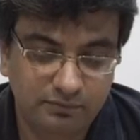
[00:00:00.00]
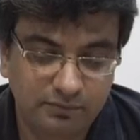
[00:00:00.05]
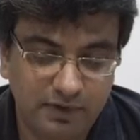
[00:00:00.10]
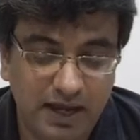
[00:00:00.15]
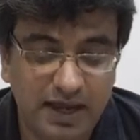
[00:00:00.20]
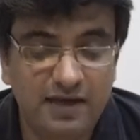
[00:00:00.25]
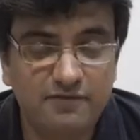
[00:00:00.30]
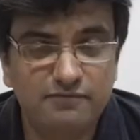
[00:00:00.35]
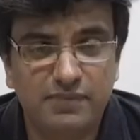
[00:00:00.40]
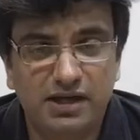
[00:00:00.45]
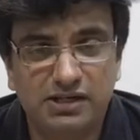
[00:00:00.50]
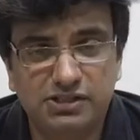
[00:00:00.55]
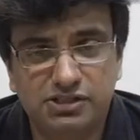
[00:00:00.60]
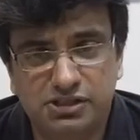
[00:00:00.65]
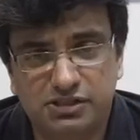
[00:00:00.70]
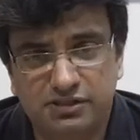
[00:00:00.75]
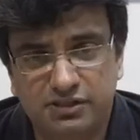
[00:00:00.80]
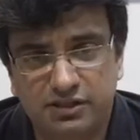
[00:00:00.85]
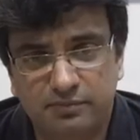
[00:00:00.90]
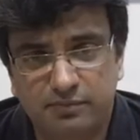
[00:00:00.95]
I have
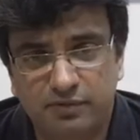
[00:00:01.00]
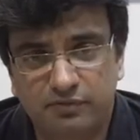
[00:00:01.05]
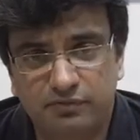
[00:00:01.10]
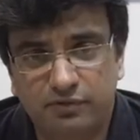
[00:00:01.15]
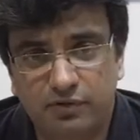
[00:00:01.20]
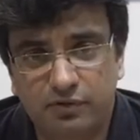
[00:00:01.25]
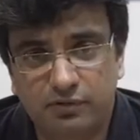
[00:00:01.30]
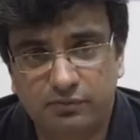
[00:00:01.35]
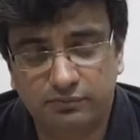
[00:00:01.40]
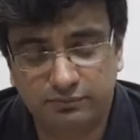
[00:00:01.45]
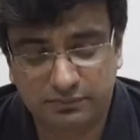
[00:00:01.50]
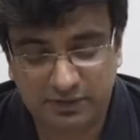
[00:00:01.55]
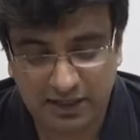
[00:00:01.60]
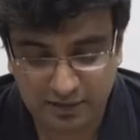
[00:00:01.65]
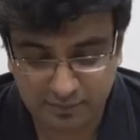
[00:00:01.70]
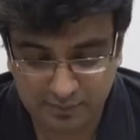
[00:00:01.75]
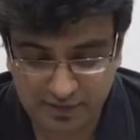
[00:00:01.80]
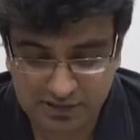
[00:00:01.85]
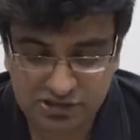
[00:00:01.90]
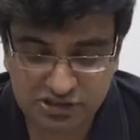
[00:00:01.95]
mentioned it before,
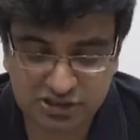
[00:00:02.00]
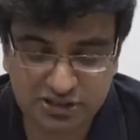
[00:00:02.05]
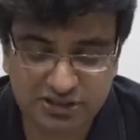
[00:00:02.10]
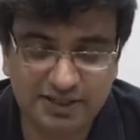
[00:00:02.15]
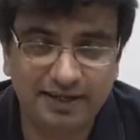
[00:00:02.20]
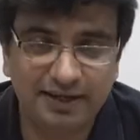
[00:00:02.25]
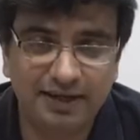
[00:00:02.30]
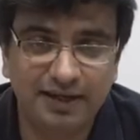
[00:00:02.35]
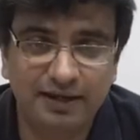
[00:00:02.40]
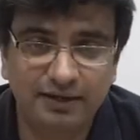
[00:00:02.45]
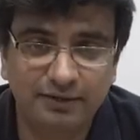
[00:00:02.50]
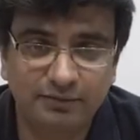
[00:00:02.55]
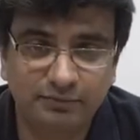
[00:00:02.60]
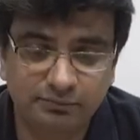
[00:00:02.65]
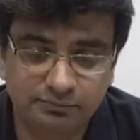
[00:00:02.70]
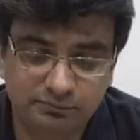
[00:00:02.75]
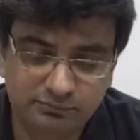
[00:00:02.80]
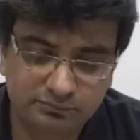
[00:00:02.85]
I'll mention it again.